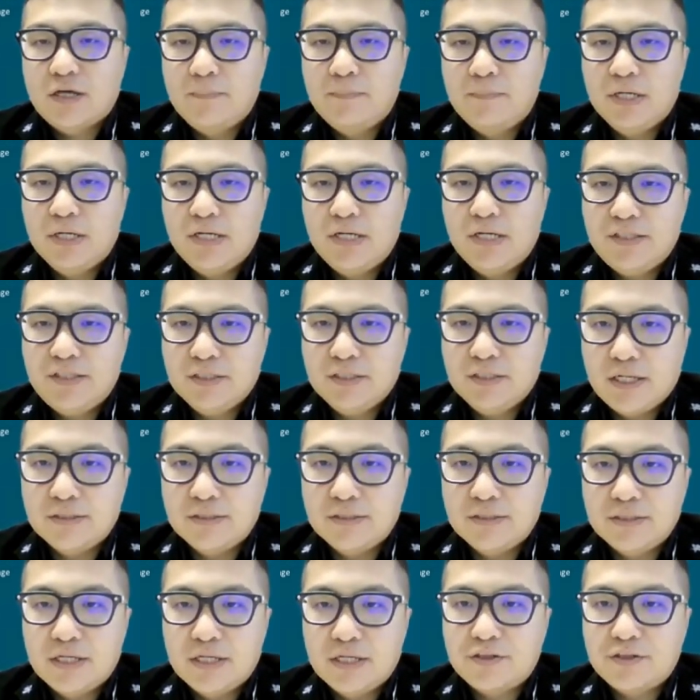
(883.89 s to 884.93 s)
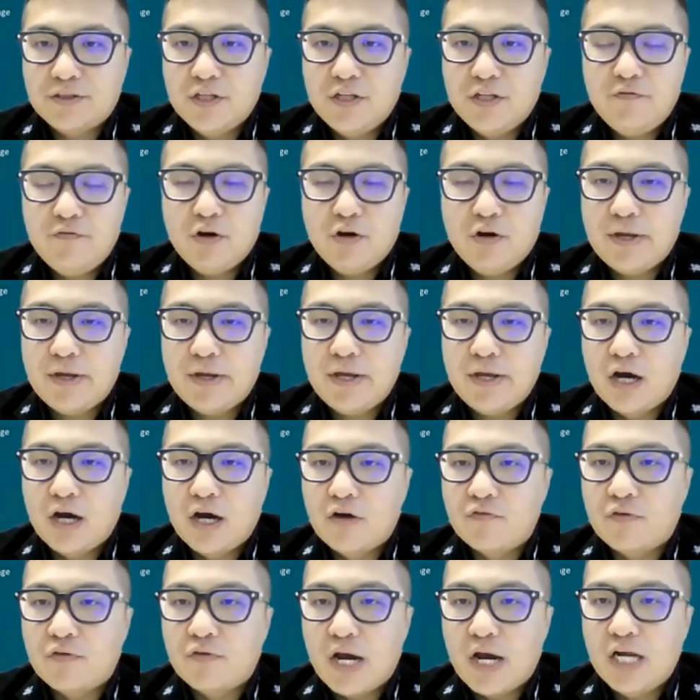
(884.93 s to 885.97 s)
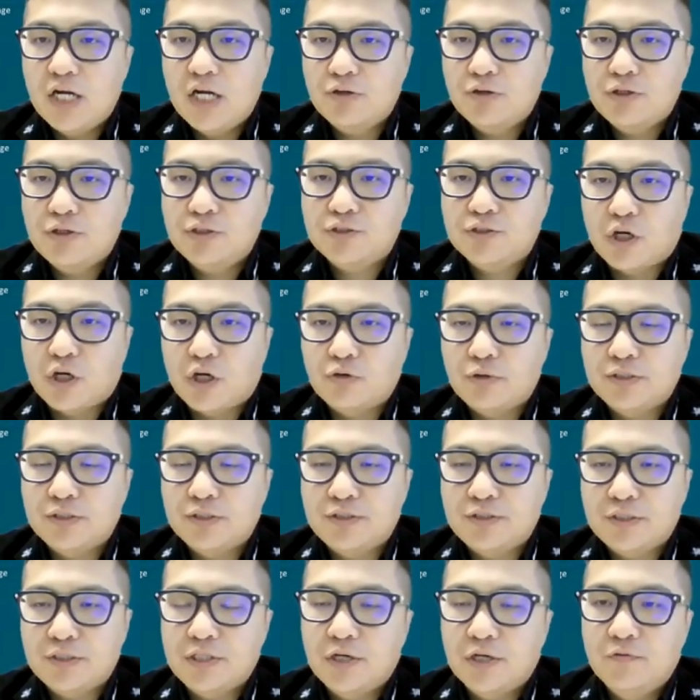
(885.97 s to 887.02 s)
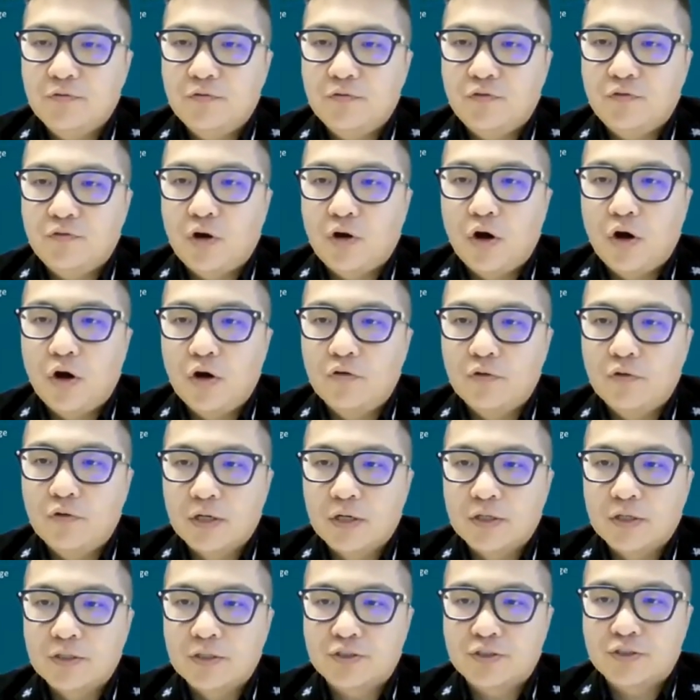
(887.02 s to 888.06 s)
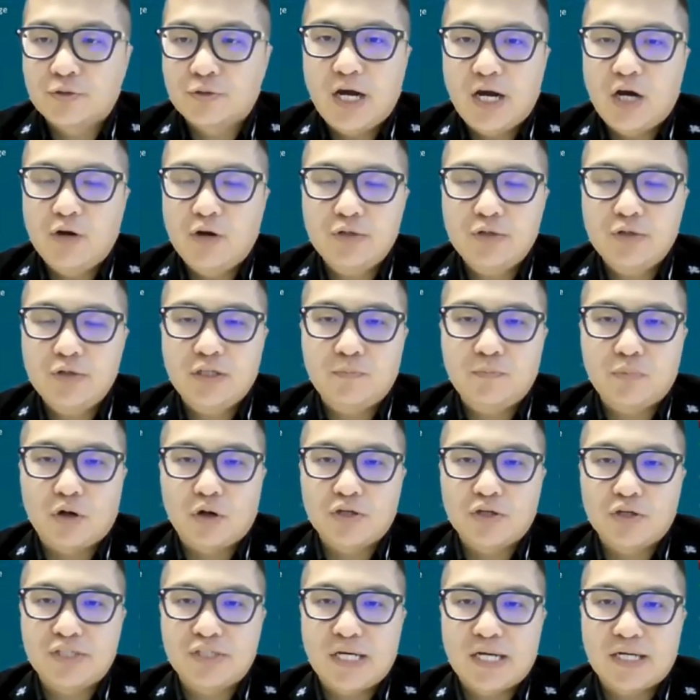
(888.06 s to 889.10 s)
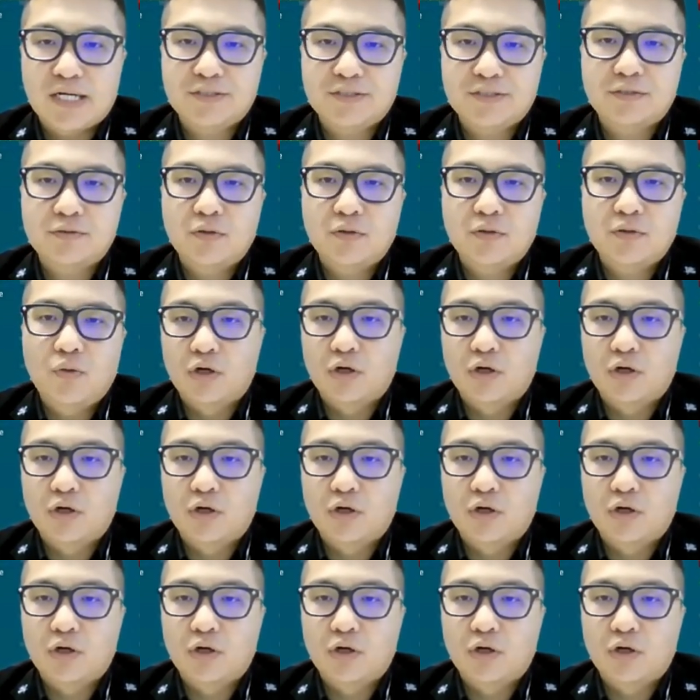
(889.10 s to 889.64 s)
completed the delivery of energy storage system for over 300 projects